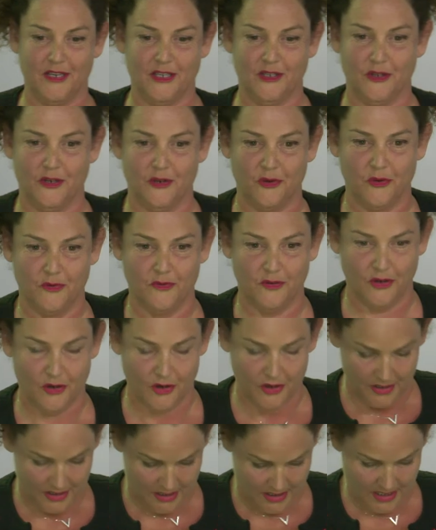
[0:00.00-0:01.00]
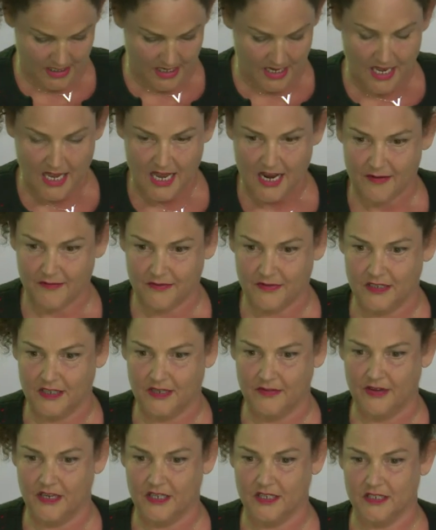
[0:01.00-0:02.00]
we can learn an awful lot um, from the
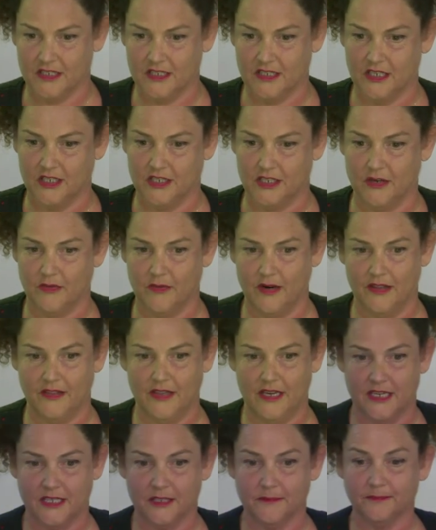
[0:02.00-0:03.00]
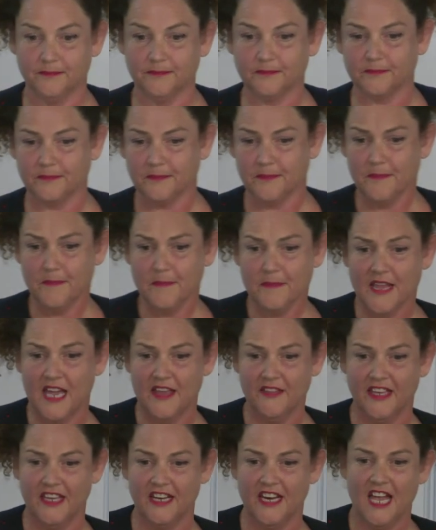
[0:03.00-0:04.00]
innovation sector around that.
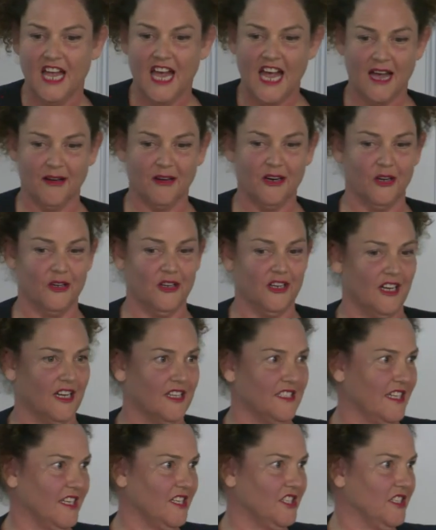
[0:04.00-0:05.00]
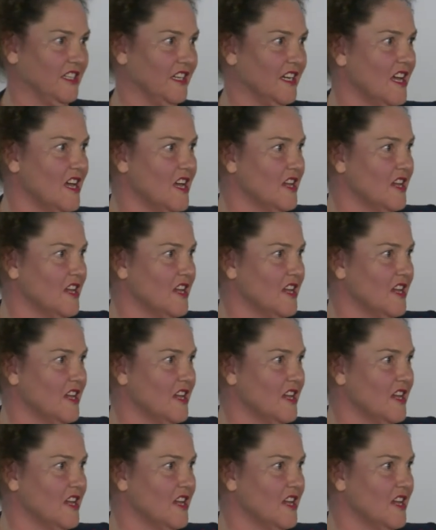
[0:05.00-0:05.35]
And then um, globalization.